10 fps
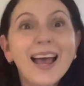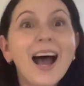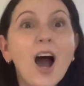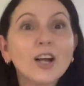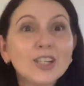
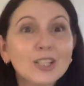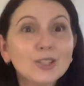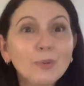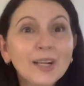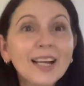I
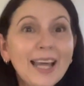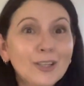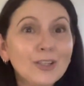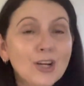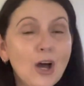just want to let
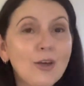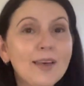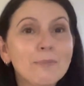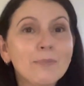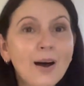you know
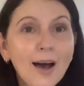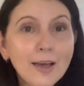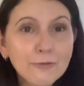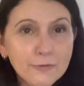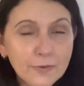that my
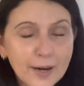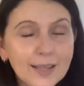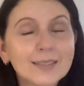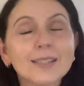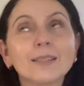
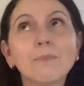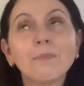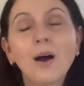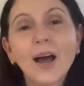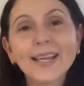friends
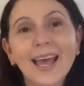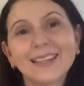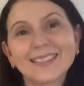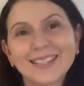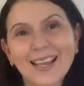Mike
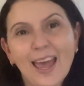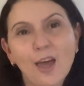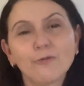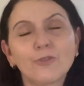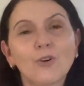and
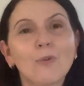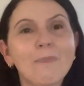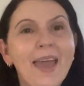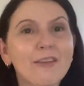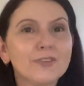Sam from
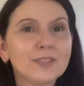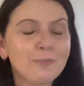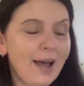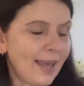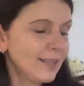Manfors
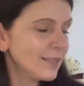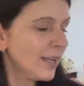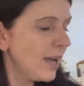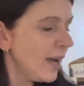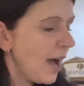Makes
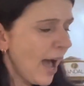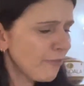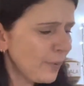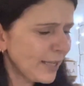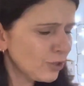
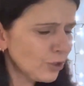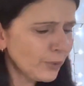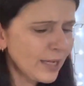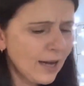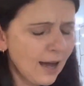have been doing
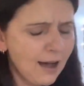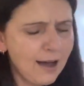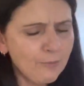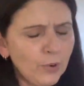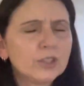
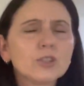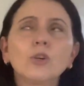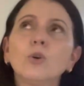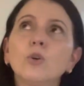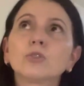what's
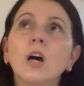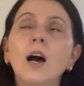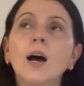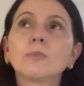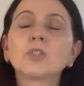called
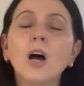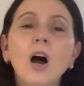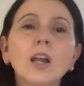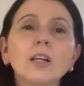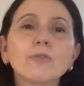
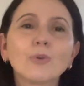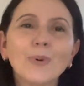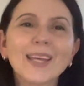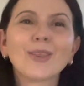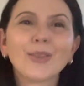Tile of the
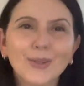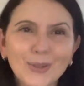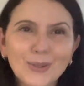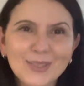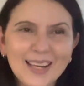Week
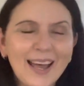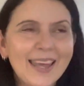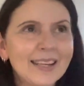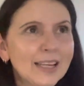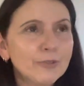Thursday.
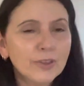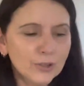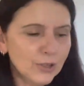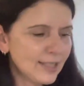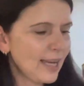And every
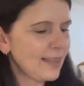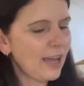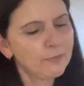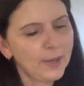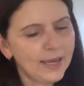Thursday
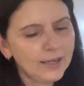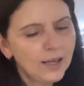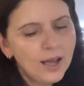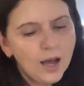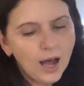they've been
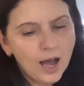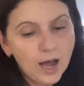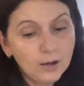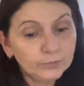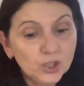
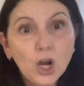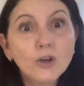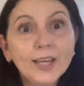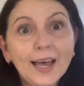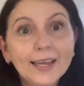
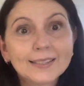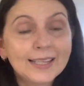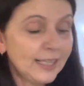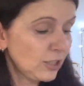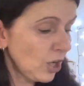
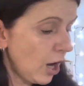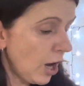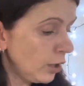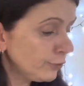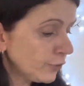showcasing a
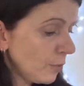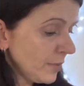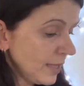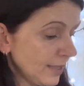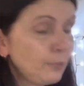tile from
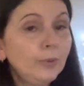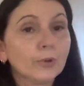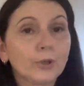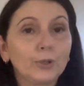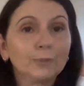this book.